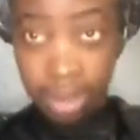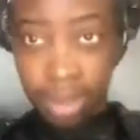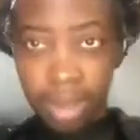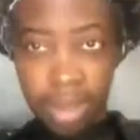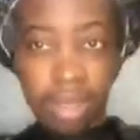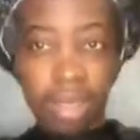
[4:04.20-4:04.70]

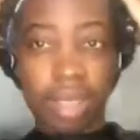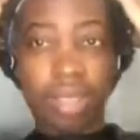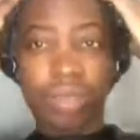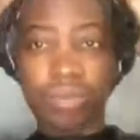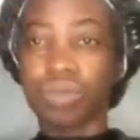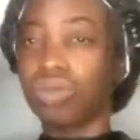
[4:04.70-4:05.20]
I'm now
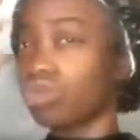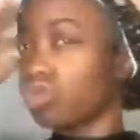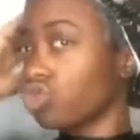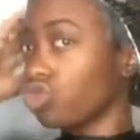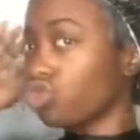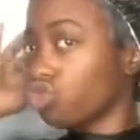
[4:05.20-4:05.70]
going to
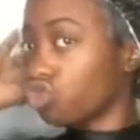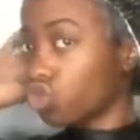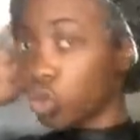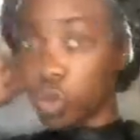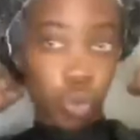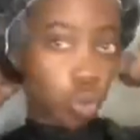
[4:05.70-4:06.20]
use
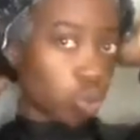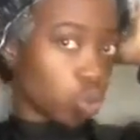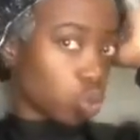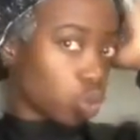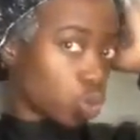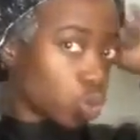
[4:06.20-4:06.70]
an
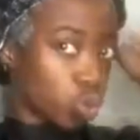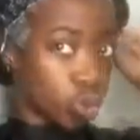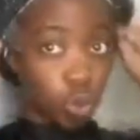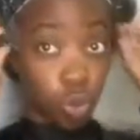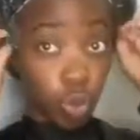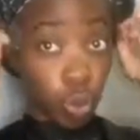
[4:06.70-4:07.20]
electric
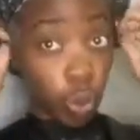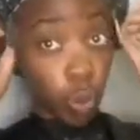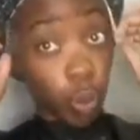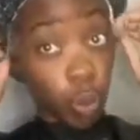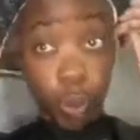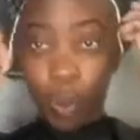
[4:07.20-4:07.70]

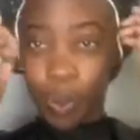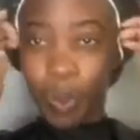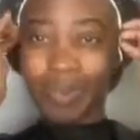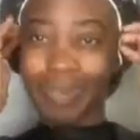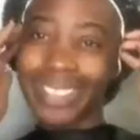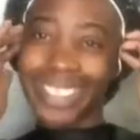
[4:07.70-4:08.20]
conditioning
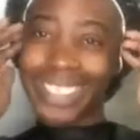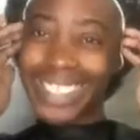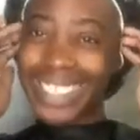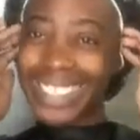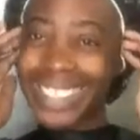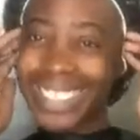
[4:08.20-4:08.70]
cap.
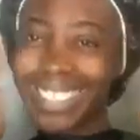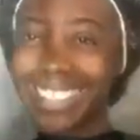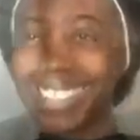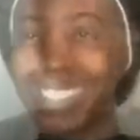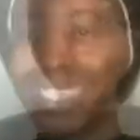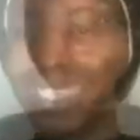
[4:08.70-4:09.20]

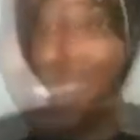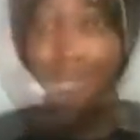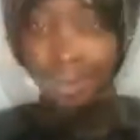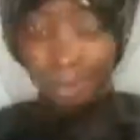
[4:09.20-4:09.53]
Grab your